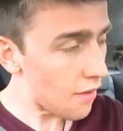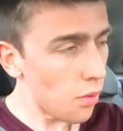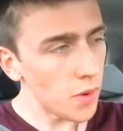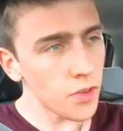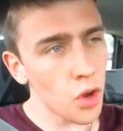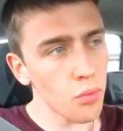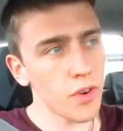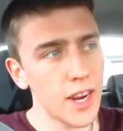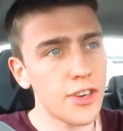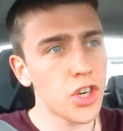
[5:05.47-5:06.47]
Everyone's got
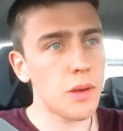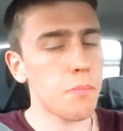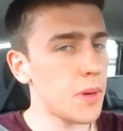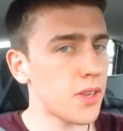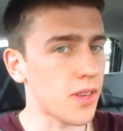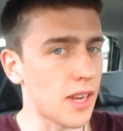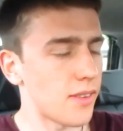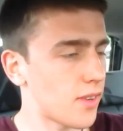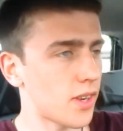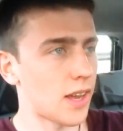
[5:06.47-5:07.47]
really cheap
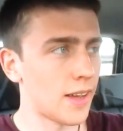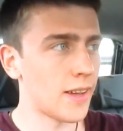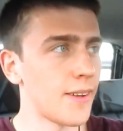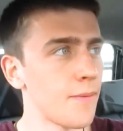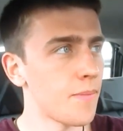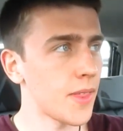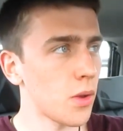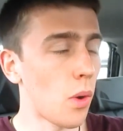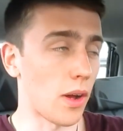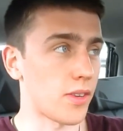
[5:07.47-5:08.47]
biscuits.
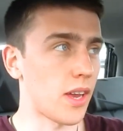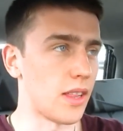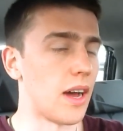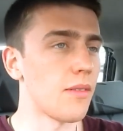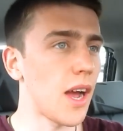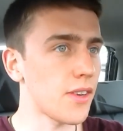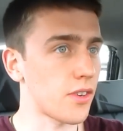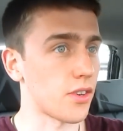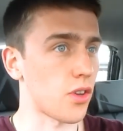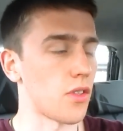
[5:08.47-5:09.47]
Well, I say that,
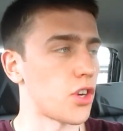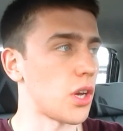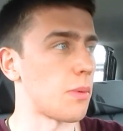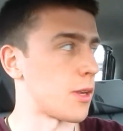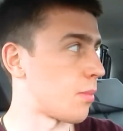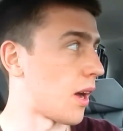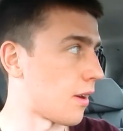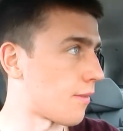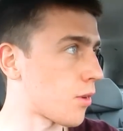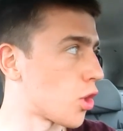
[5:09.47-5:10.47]
Asda's got the cheapest by a
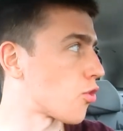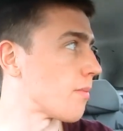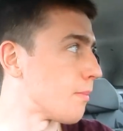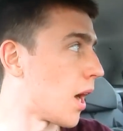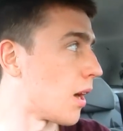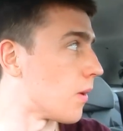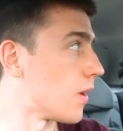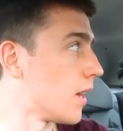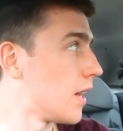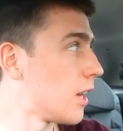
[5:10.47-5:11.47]
country mile,
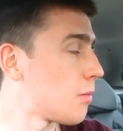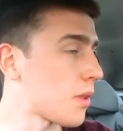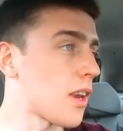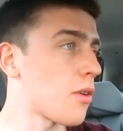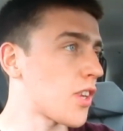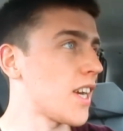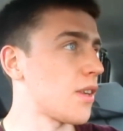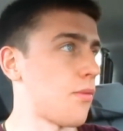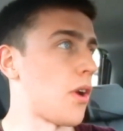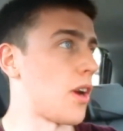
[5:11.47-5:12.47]
but they don't
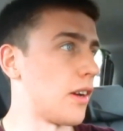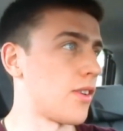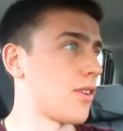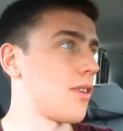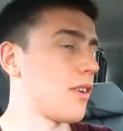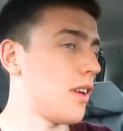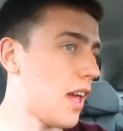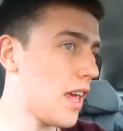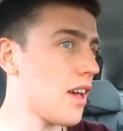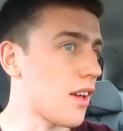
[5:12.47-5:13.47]
taste very nice.
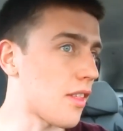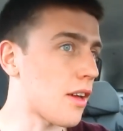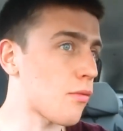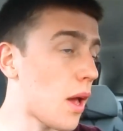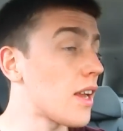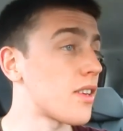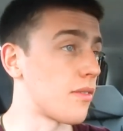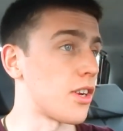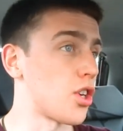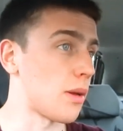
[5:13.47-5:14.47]
Here, they're
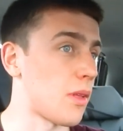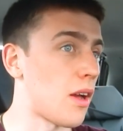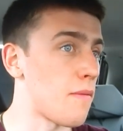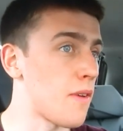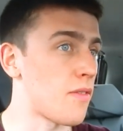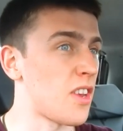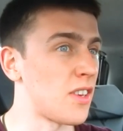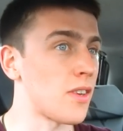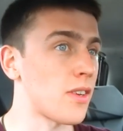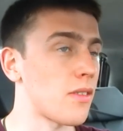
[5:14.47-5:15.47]
relatively cheap. They're like
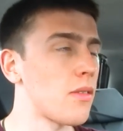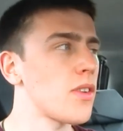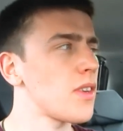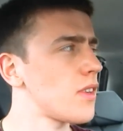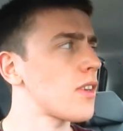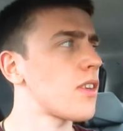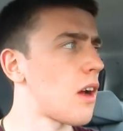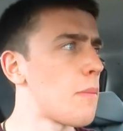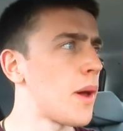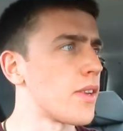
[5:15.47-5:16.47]

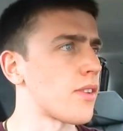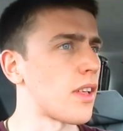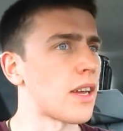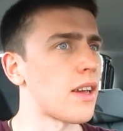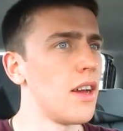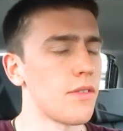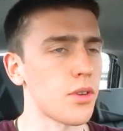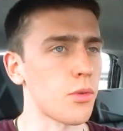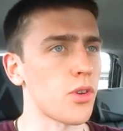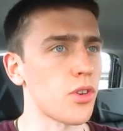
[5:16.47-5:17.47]
69 pence, I think, for
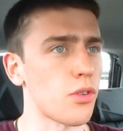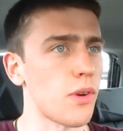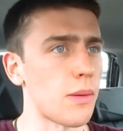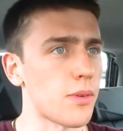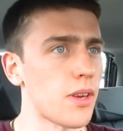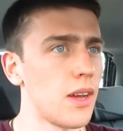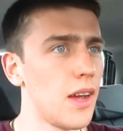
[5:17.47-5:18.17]
some custard creams.